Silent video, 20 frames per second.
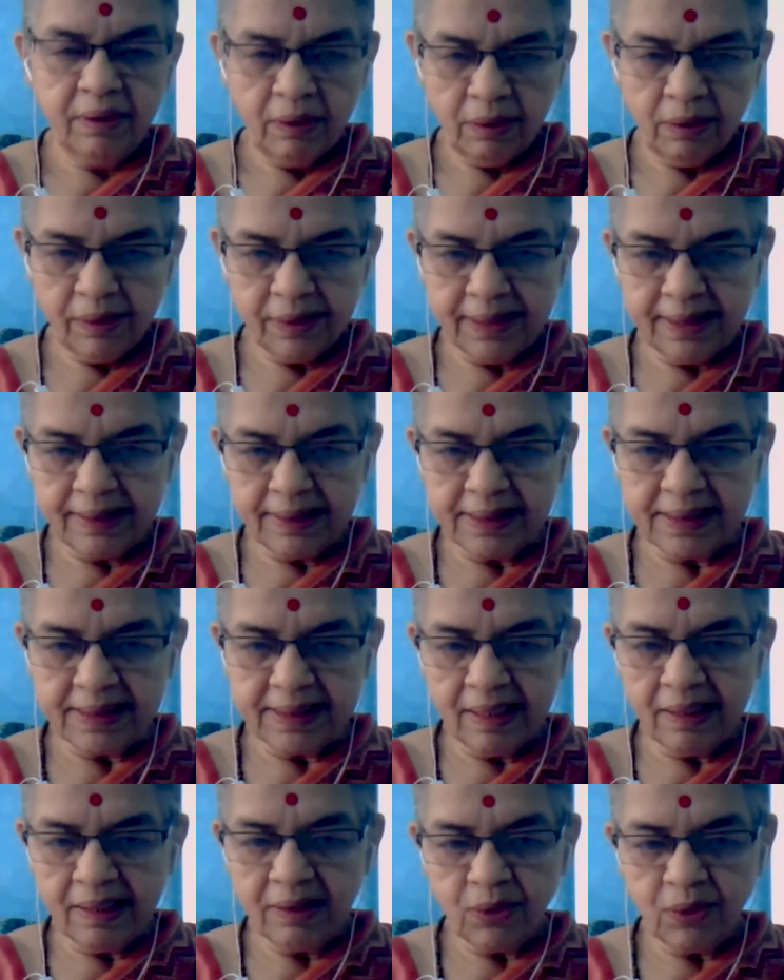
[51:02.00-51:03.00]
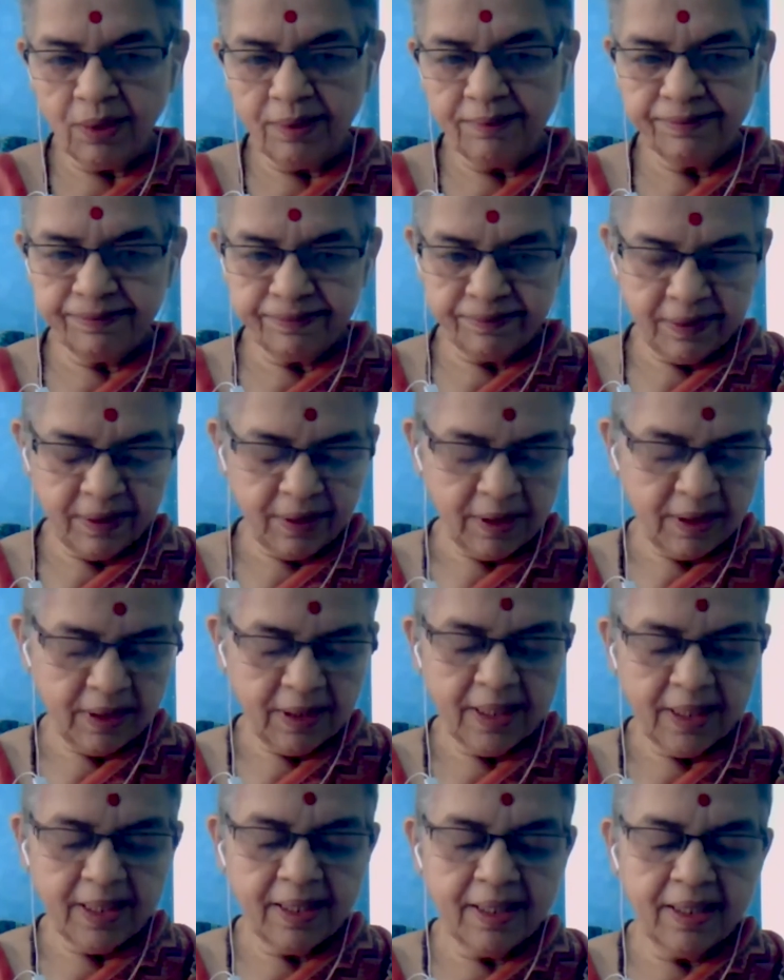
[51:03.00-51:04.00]
or the result of
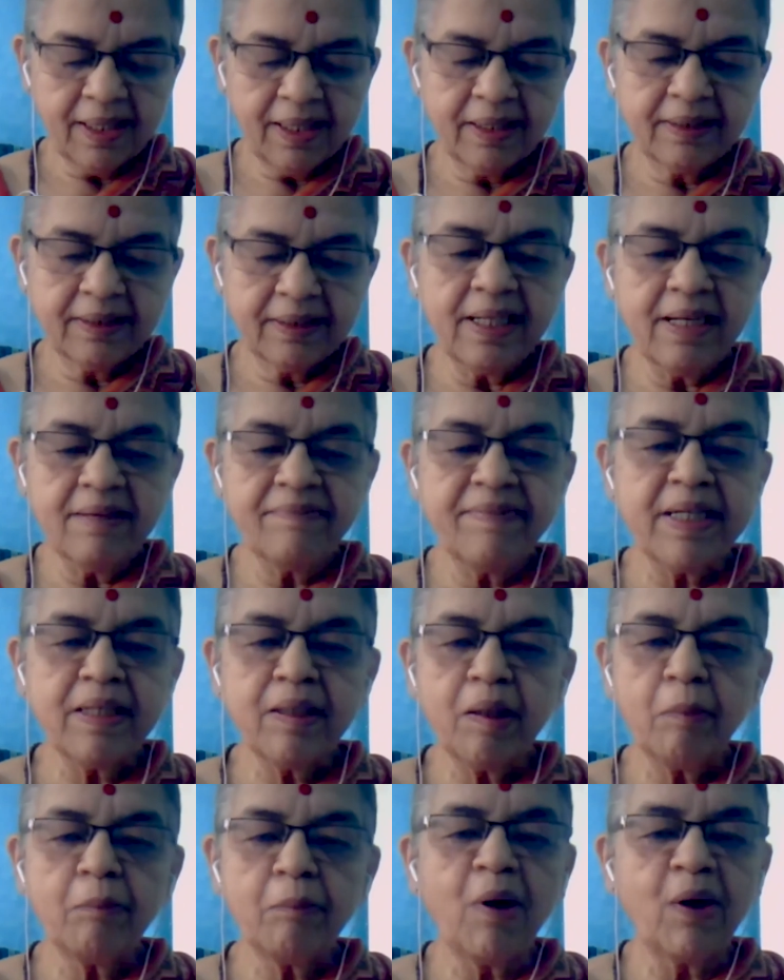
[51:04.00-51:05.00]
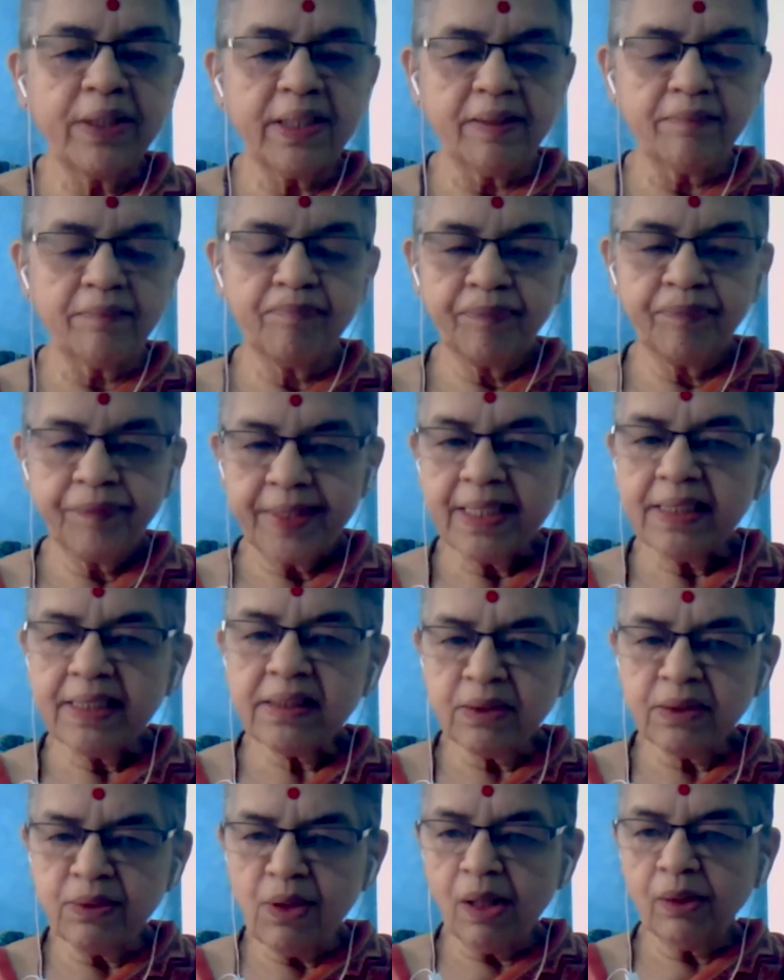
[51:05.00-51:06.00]
uh, the living body.
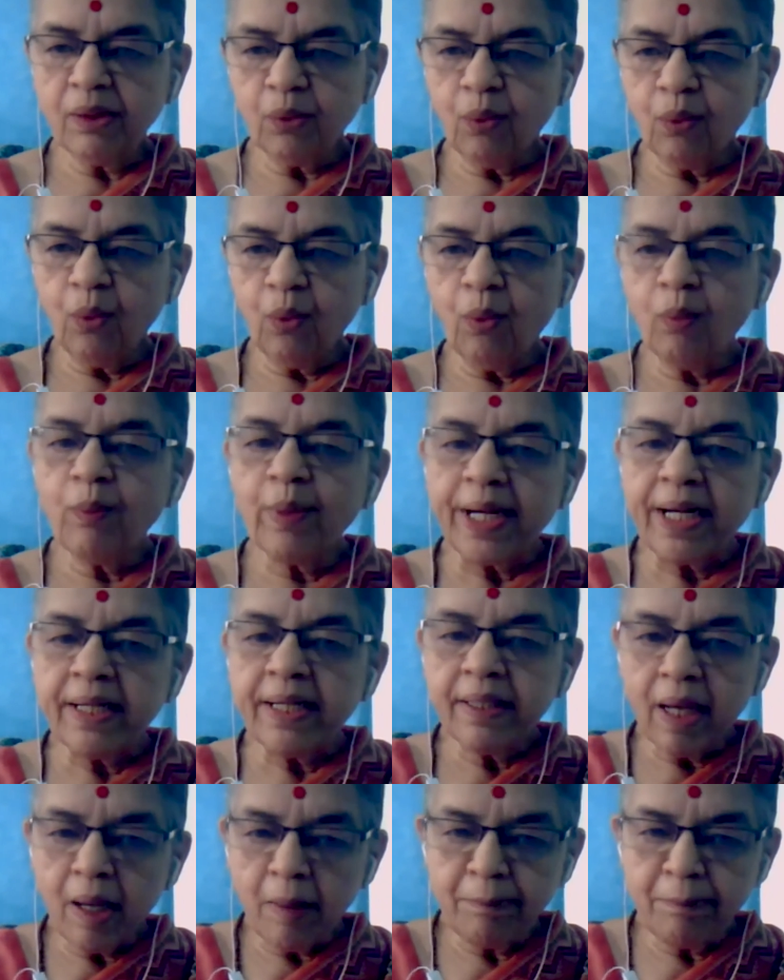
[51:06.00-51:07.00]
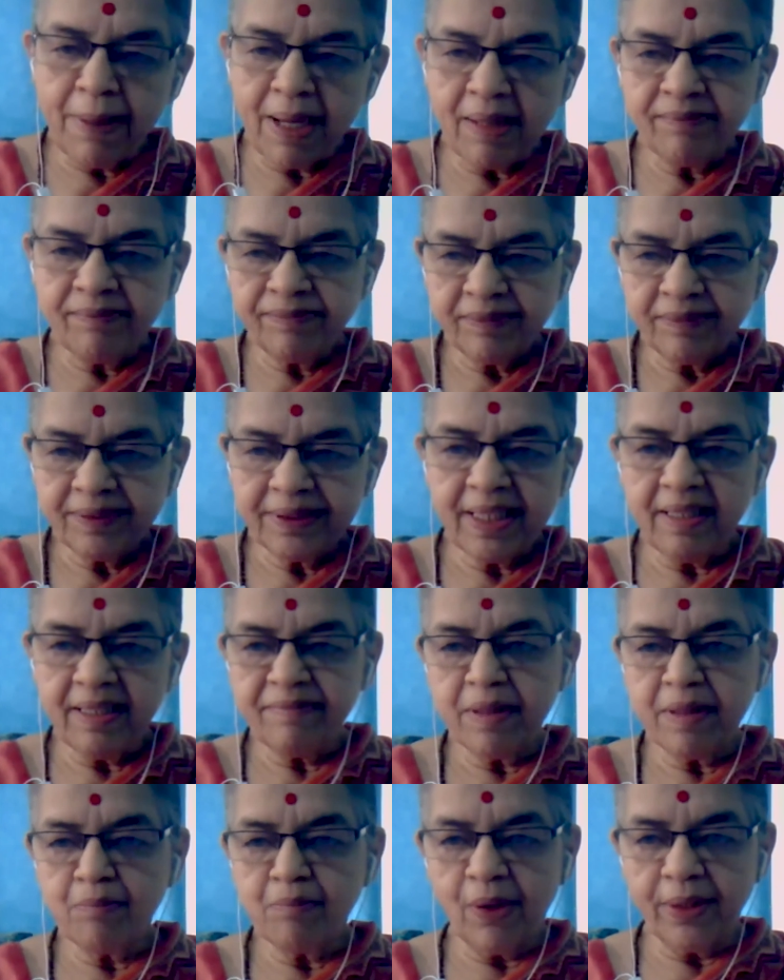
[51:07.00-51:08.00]
It's not over and above the
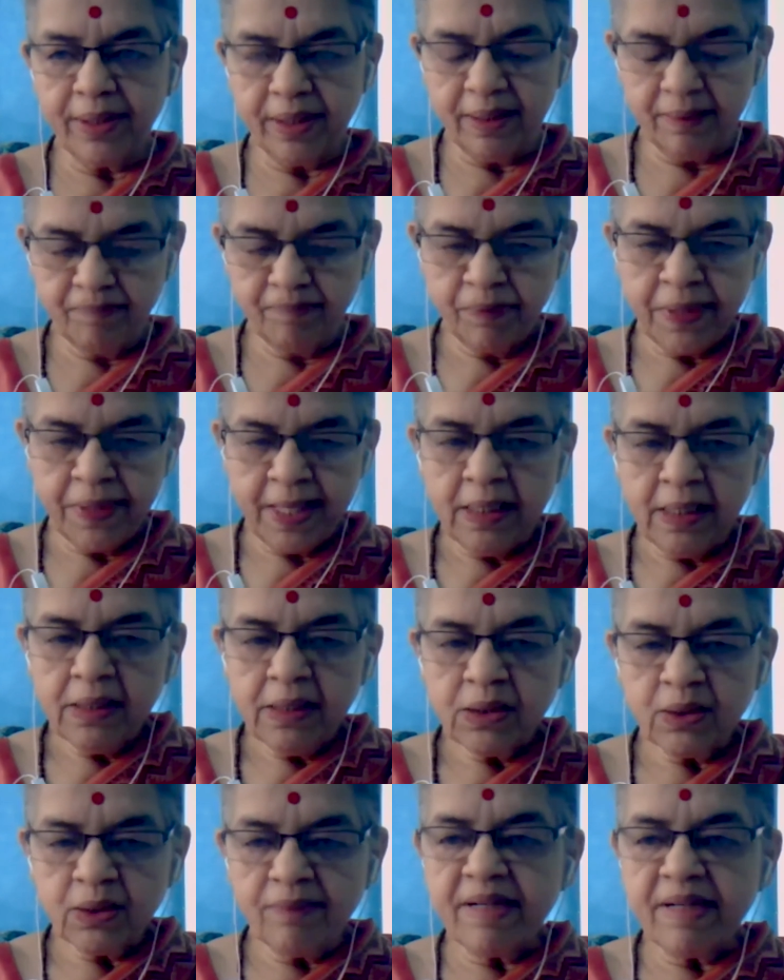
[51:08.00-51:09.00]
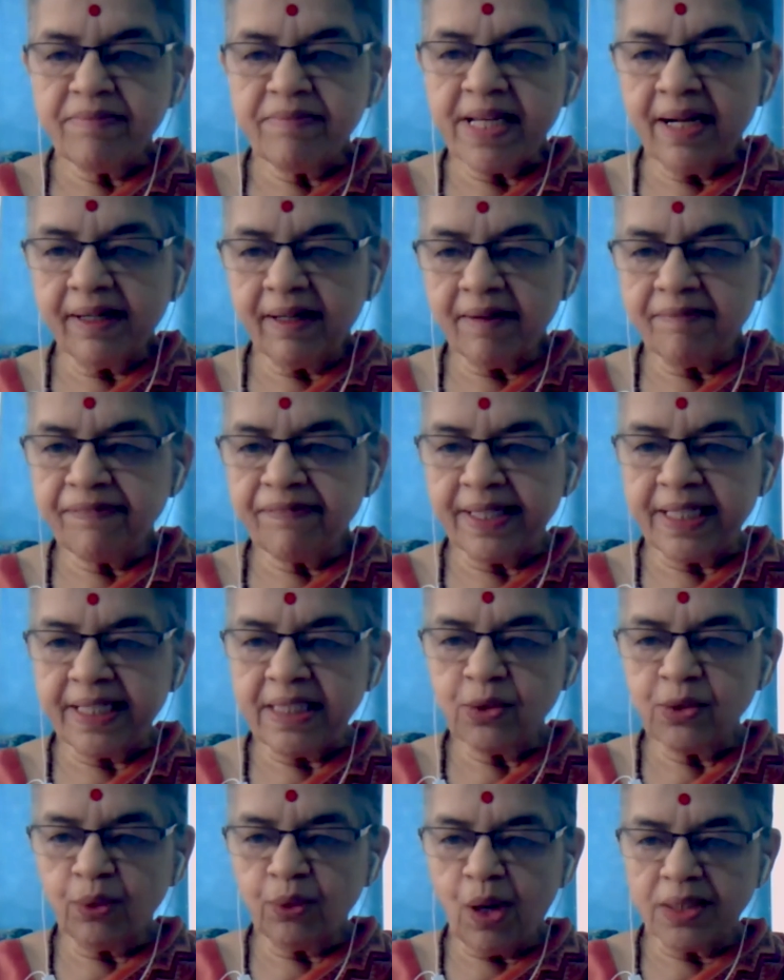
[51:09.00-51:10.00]
living body. So when we are referring
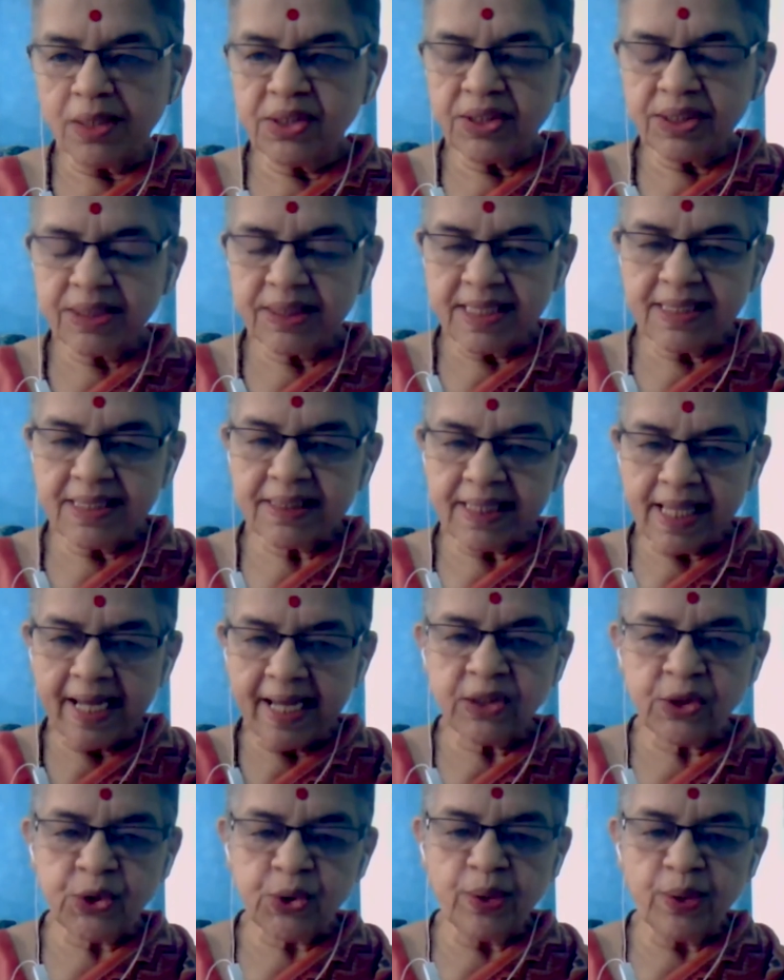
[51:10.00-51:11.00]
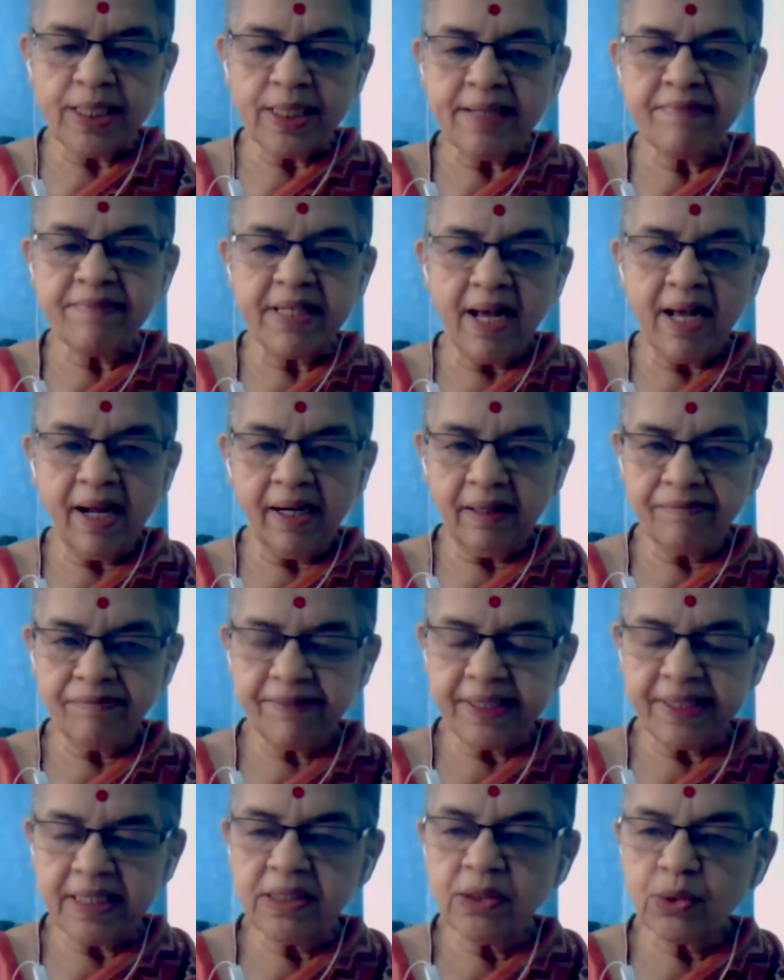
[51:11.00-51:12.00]
to consciousness, actually we are
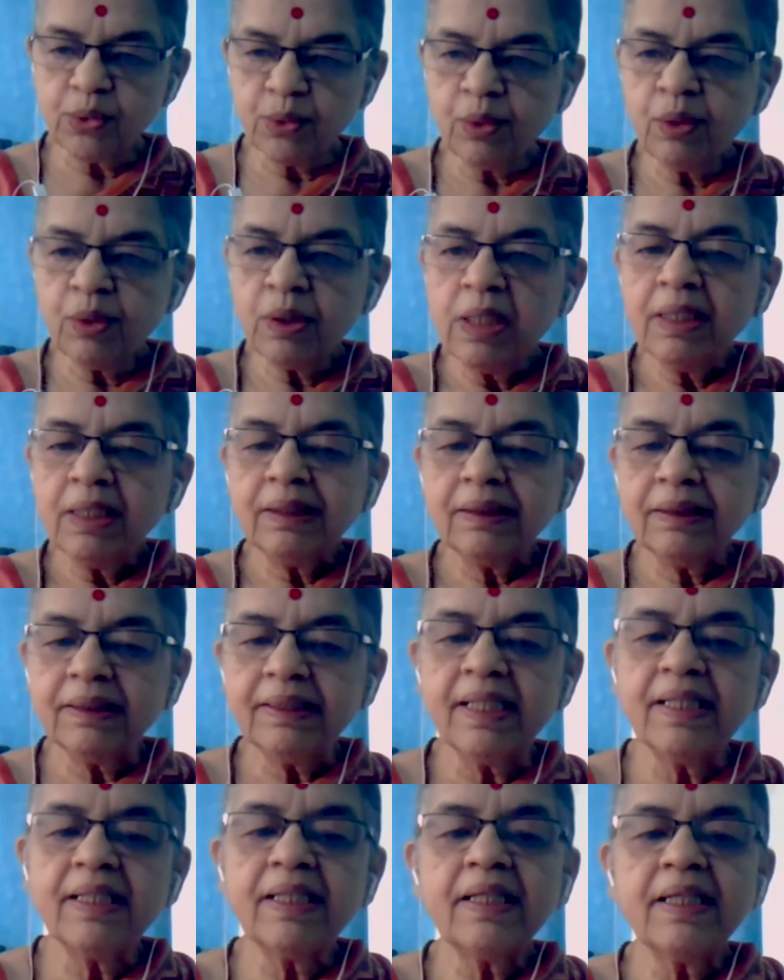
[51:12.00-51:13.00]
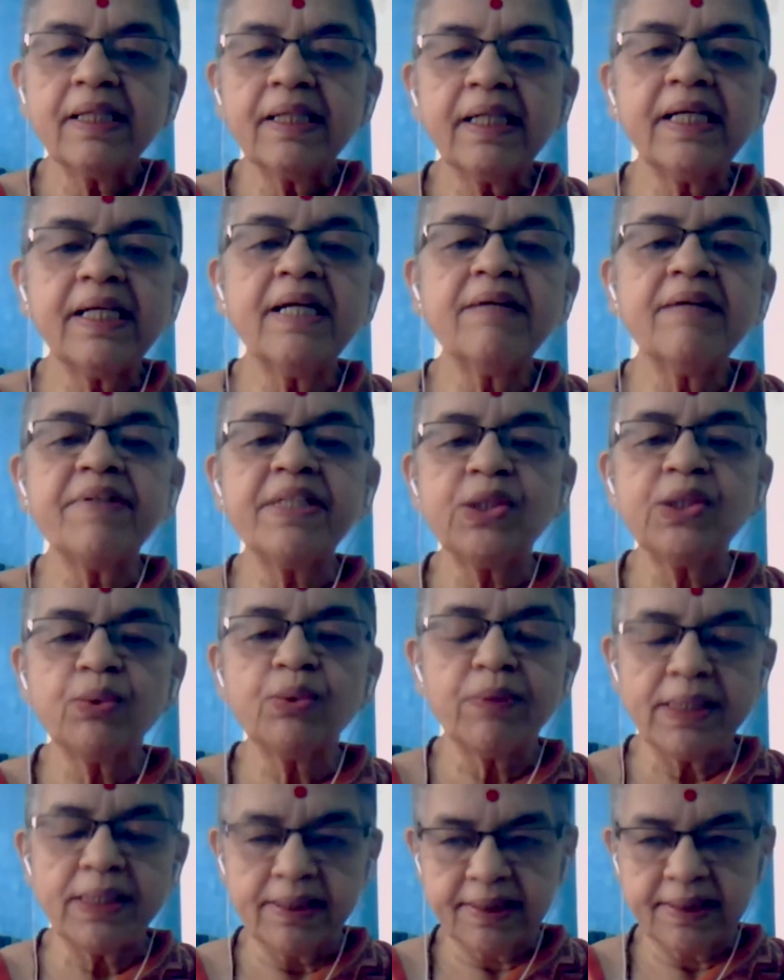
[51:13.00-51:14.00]
referring to the
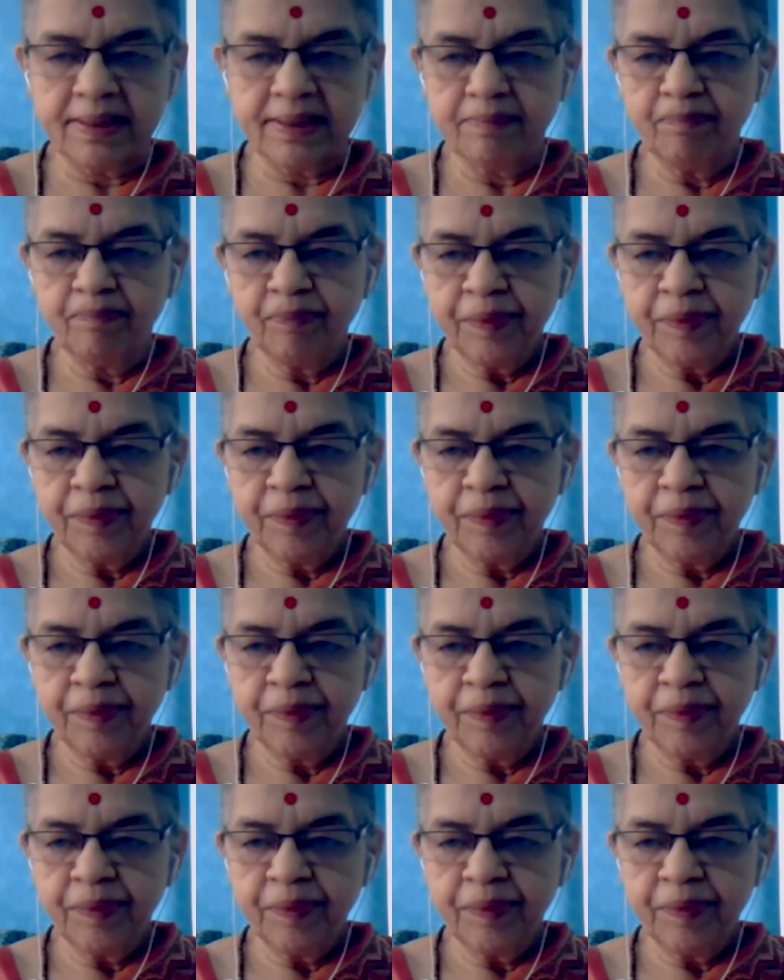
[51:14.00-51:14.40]
individuals.